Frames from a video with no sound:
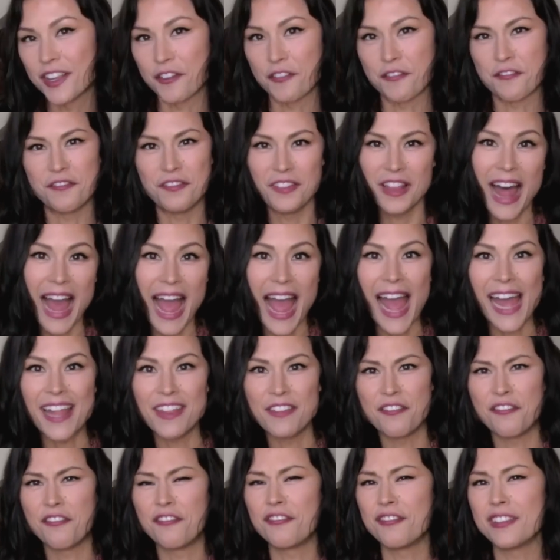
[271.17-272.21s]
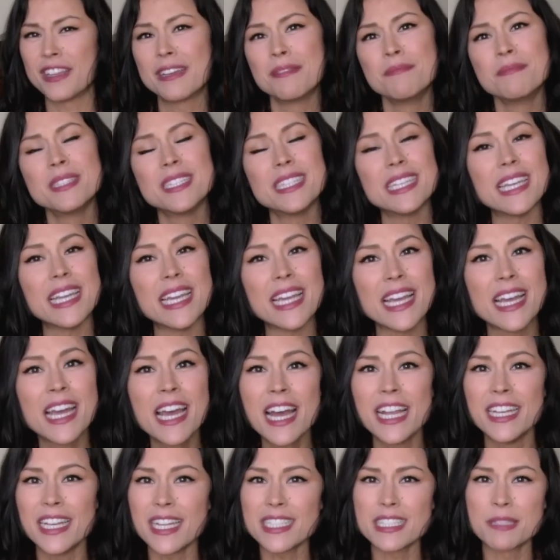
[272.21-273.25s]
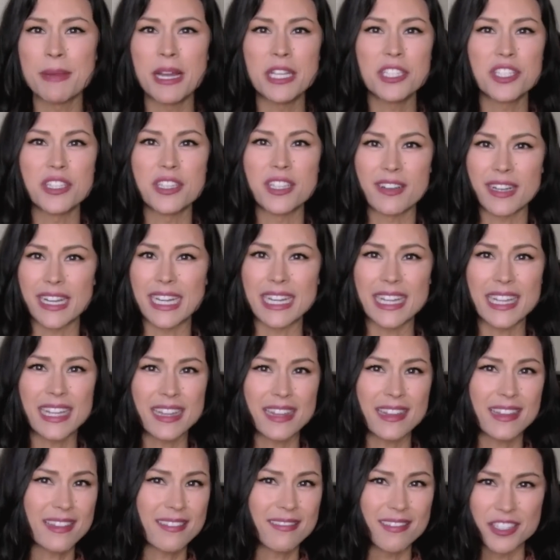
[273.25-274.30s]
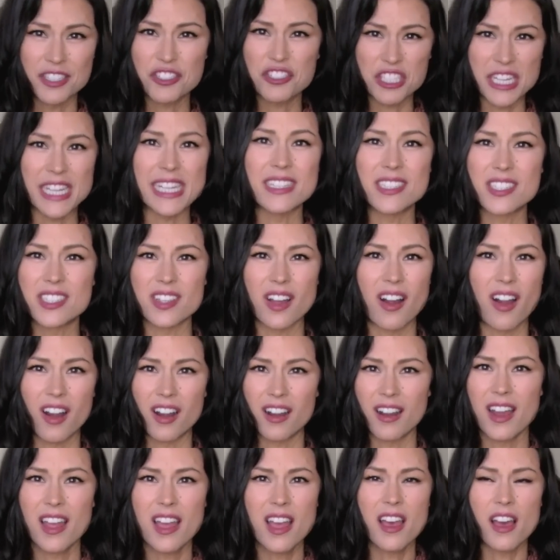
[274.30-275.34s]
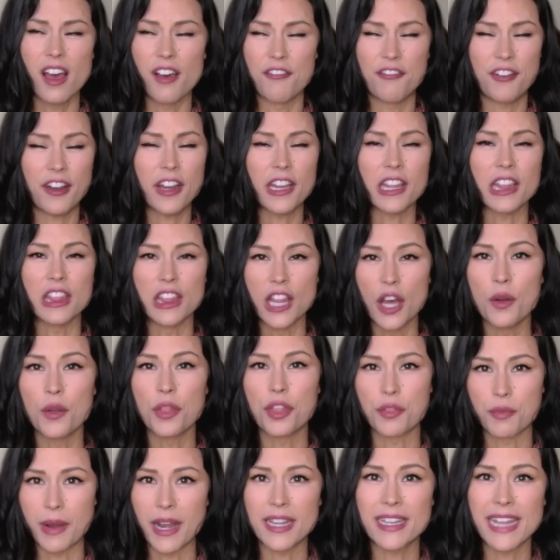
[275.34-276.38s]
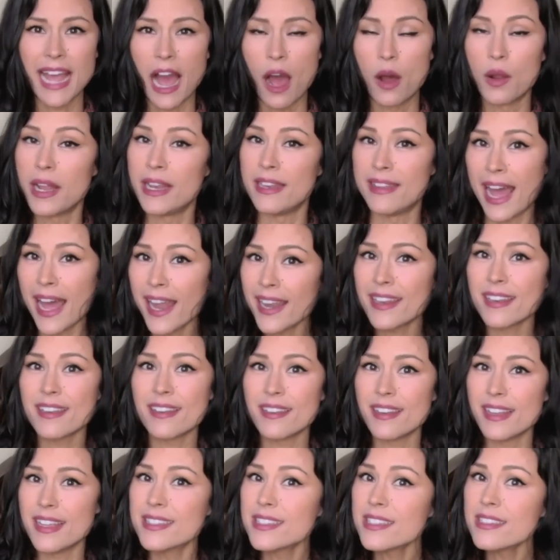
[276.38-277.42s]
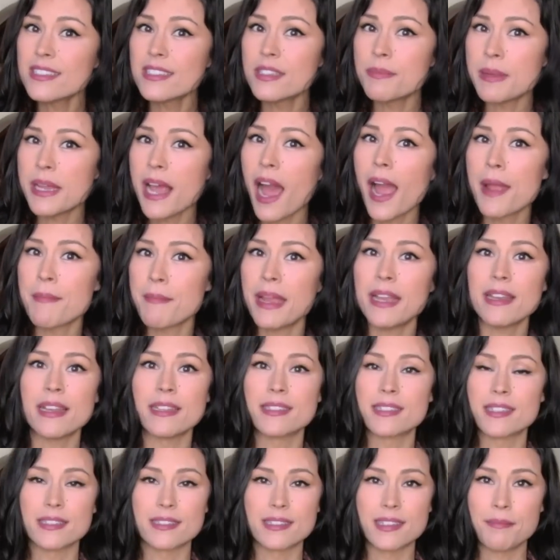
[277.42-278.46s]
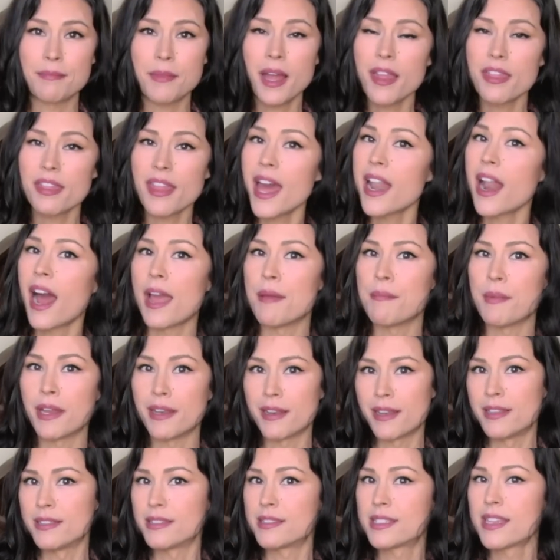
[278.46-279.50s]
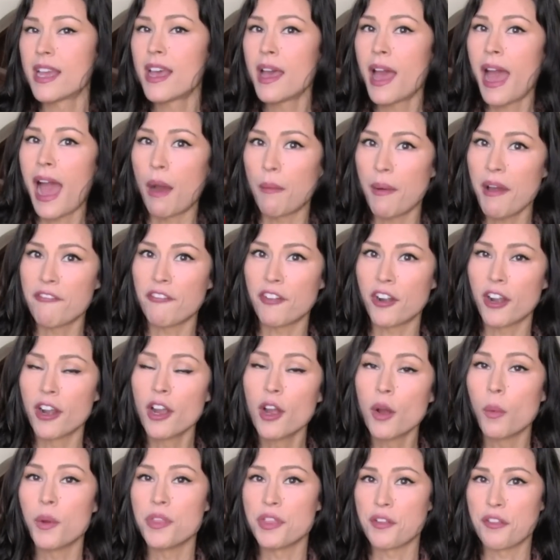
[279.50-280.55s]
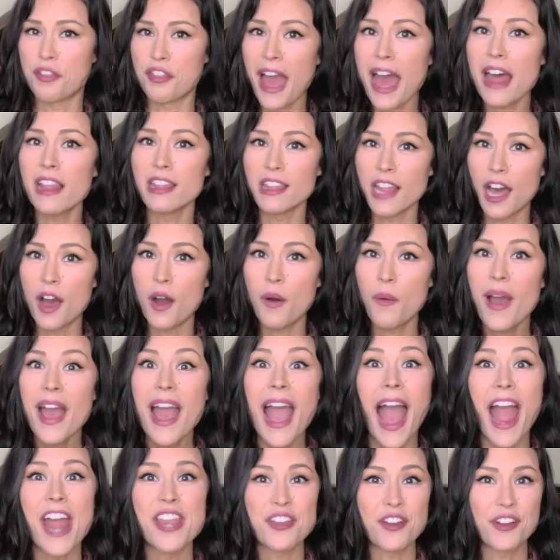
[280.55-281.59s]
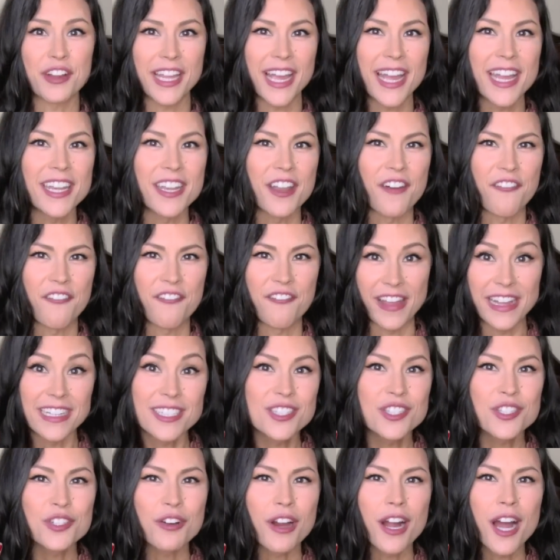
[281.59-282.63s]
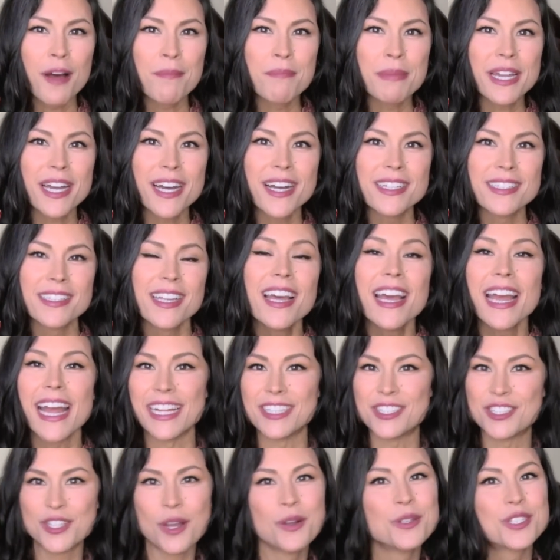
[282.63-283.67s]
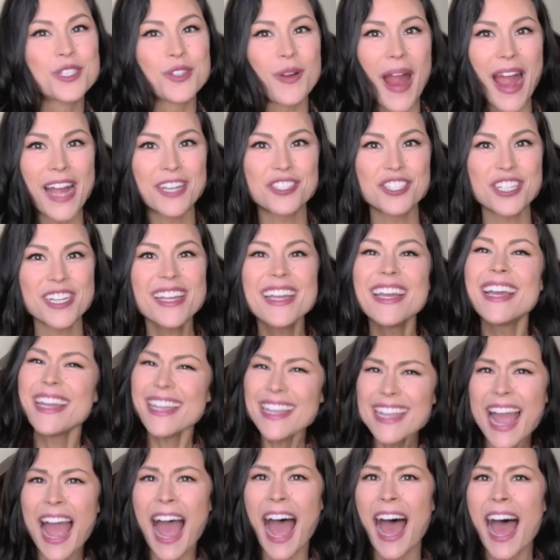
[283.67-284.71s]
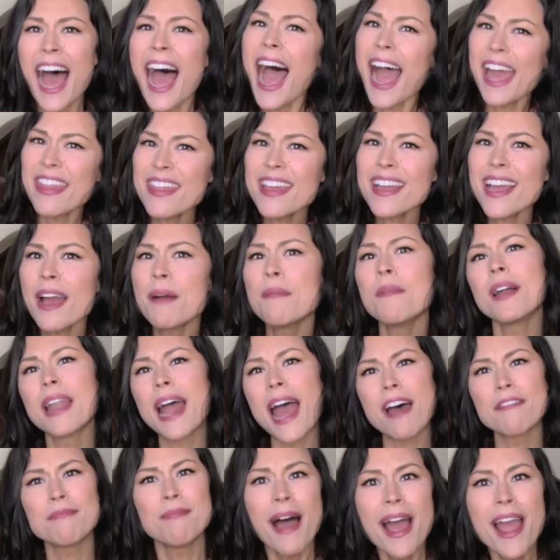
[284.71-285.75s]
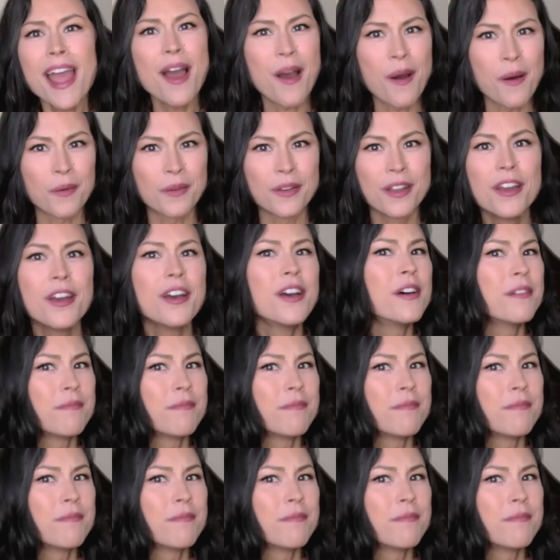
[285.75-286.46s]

They're flat, flimsy, not to mention they're in the sheets are a very low thread count, and that isn't to be high maintenance, because I'm not that high maintenance. However, when they're that low and you're getting a face scrub because it's so scratchy, yeah, I think I want to have my own